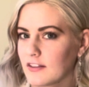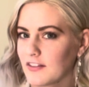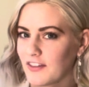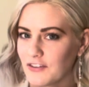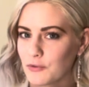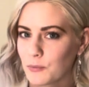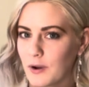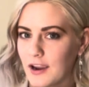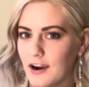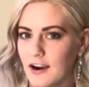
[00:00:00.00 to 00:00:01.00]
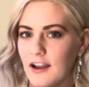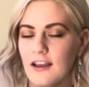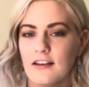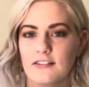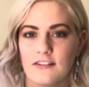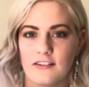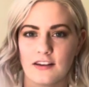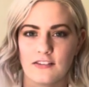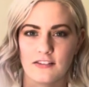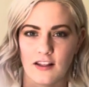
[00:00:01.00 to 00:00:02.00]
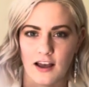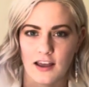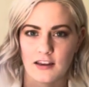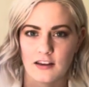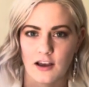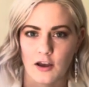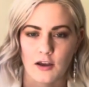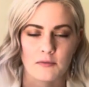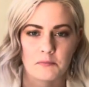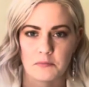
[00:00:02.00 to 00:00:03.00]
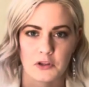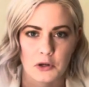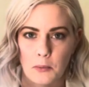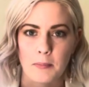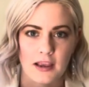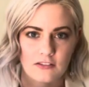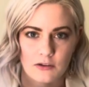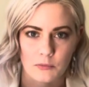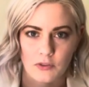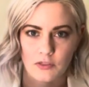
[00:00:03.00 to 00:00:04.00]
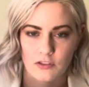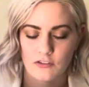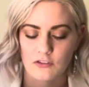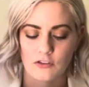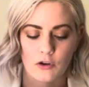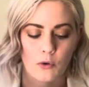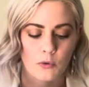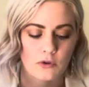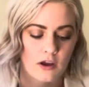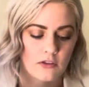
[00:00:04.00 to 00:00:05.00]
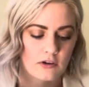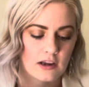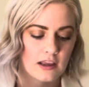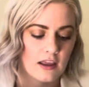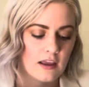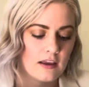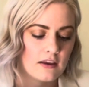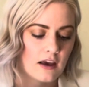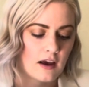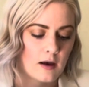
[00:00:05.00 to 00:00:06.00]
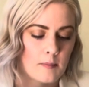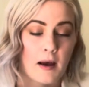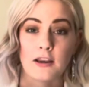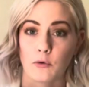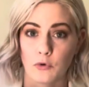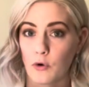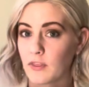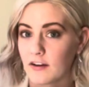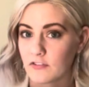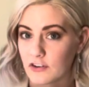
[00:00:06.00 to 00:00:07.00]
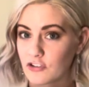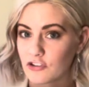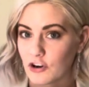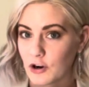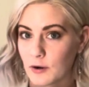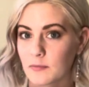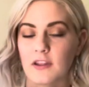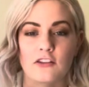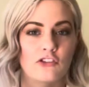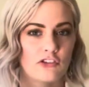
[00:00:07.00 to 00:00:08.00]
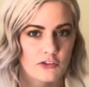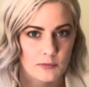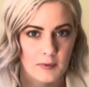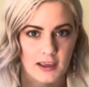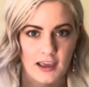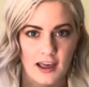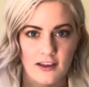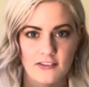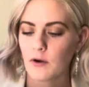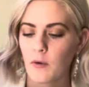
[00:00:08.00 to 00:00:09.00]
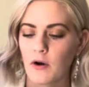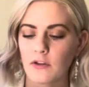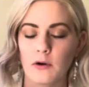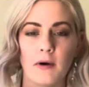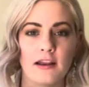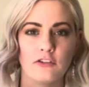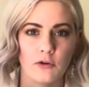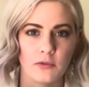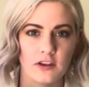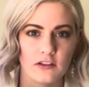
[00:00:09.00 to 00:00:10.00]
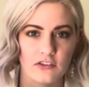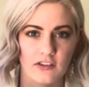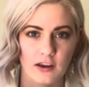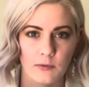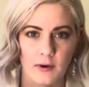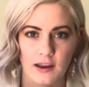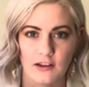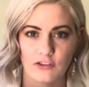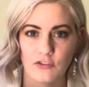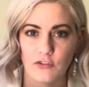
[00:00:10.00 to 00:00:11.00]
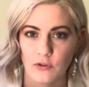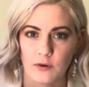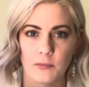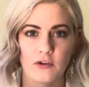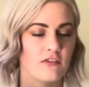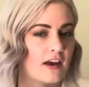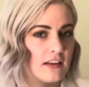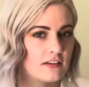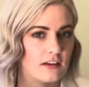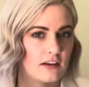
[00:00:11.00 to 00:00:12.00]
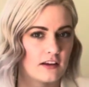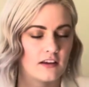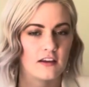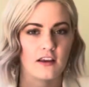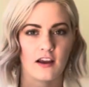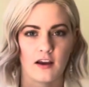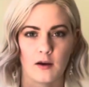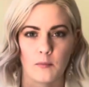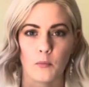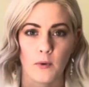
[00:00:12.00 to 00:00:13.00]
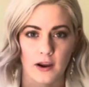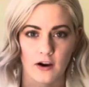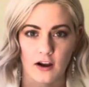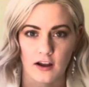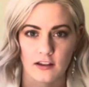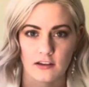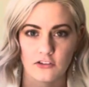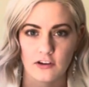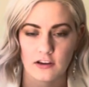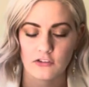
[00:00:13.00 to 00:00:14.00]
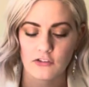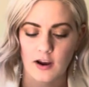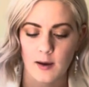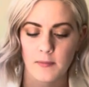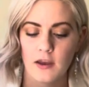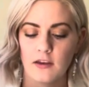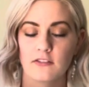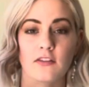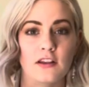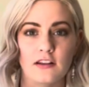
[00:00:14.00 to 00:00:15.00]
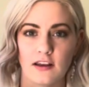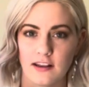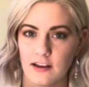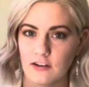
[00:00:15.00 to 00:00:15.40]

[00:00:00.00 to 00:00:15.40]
less wear since it is not you know, painted with the gold coloring. I don't know that for sure, that's just my guess. Although I don't think there's any way to fully prevent the wear on the chain strap. Something that I